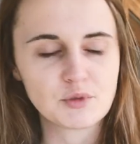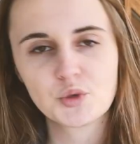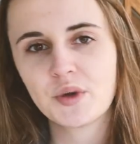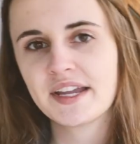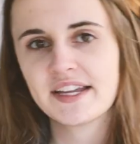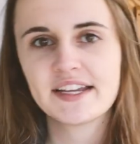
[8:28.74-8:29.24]

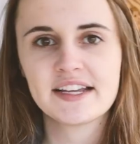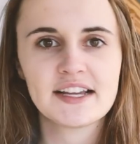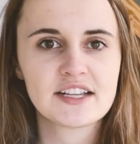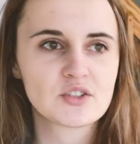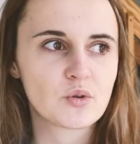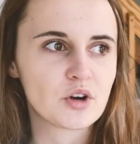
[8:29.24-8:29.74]

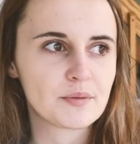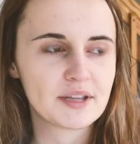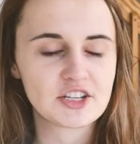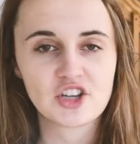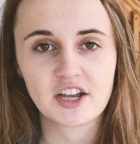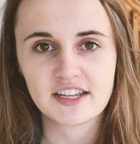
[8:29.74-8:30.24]
twigs or
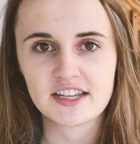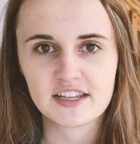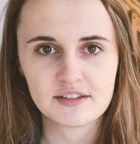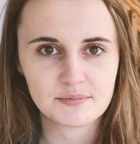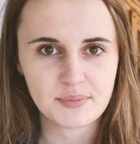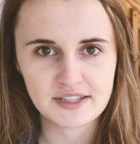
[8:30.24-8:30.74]
big
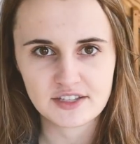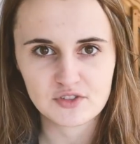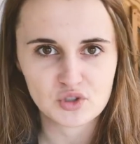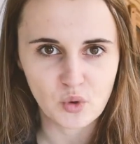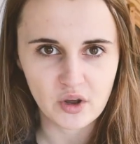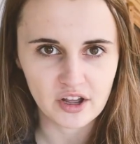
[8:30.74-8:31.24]
chunky bits of
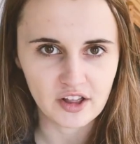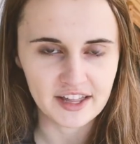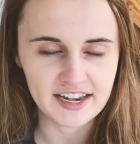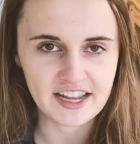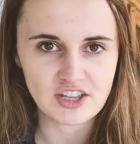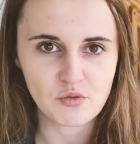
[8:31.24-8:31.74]
soil
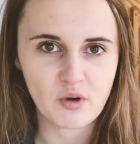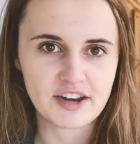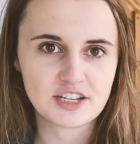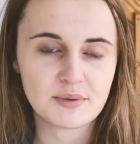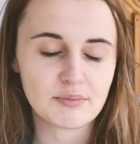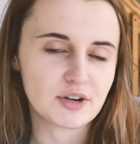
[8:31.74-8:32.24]
in it. You want
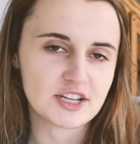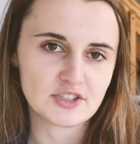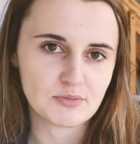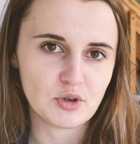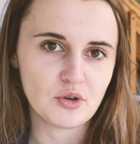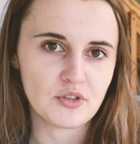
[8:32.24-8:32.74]
it to be pretty
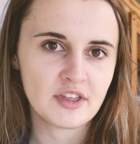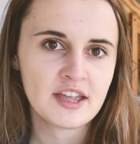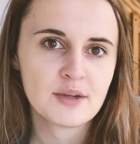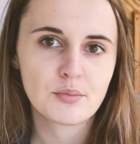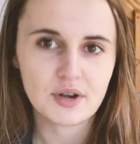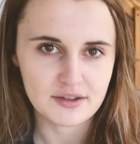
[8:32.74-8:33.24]
smooth,
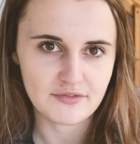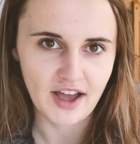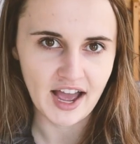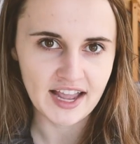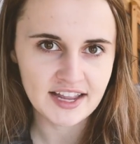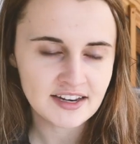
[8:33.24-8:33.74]
pretty
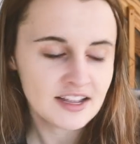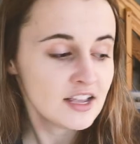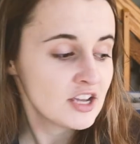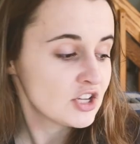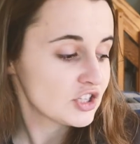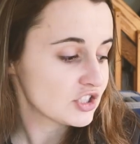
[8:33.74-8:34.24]
fine.
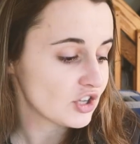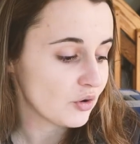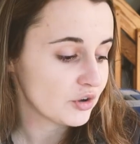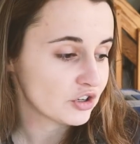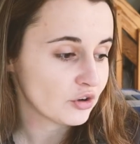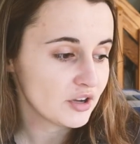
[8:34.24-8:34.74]

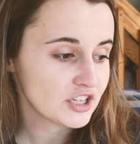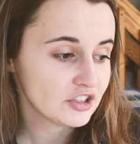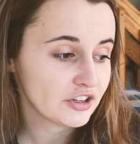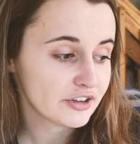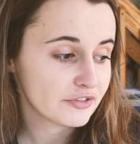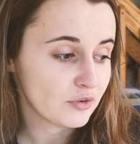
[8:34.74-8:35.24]
So you're going to
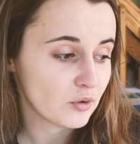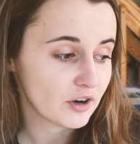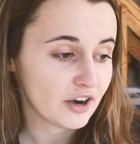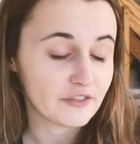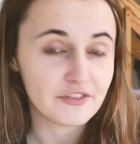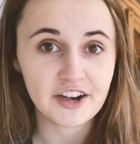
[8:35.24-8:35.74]
look
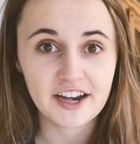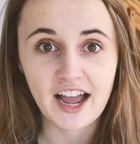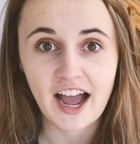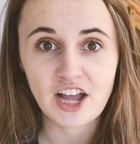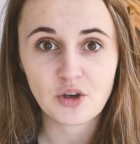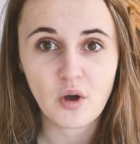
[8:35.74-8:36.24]
for a very
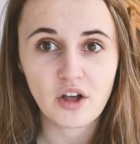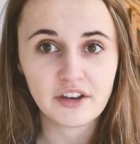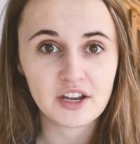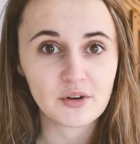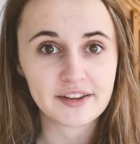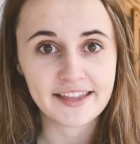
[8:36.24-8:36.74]
high
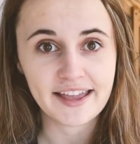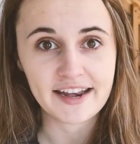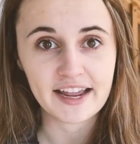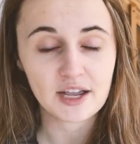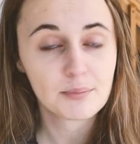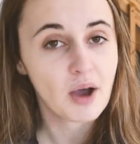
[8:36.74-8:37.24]
quality
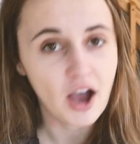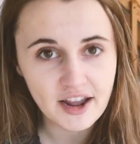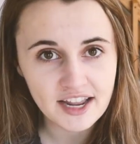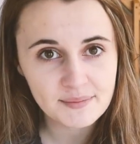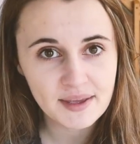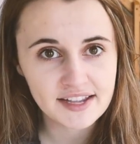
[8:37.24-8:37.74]
organic
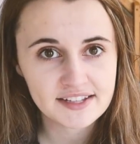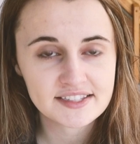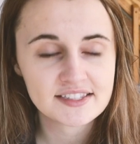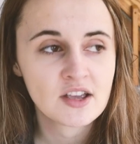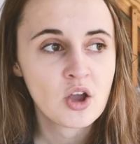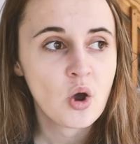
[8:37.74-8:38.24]
potting
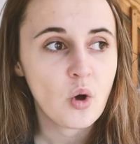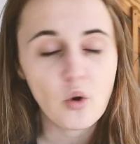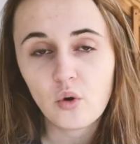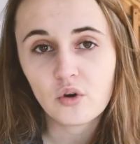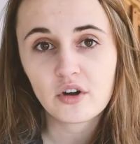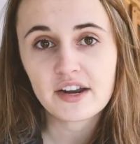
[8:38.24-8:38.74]
mix,
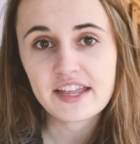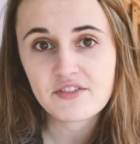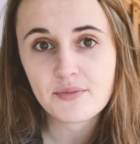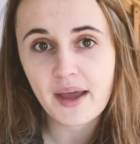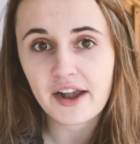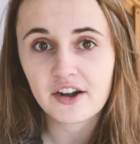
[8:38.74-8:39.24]
or
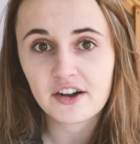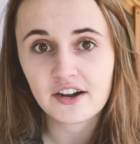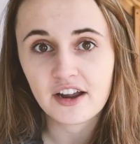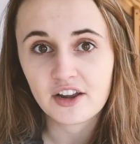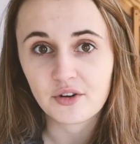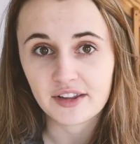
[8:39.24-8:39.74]
even
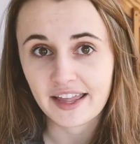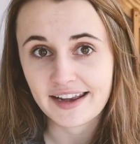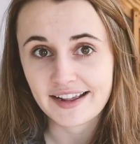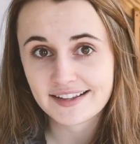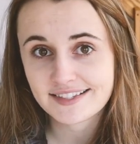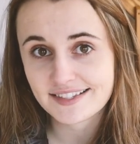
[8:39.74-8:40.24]
better, an
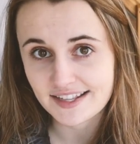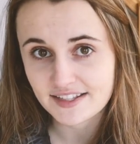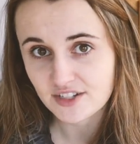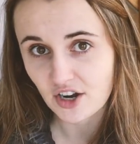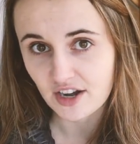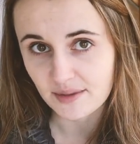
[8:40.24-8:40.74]
organic seed
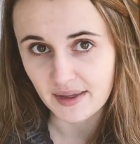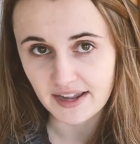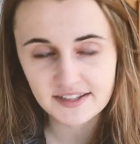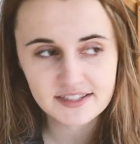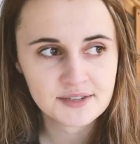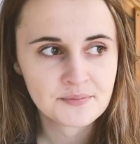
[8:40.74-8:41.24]
starting
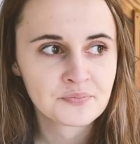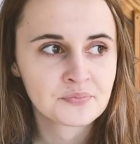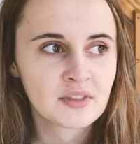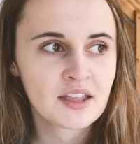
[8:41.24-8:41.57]
mix.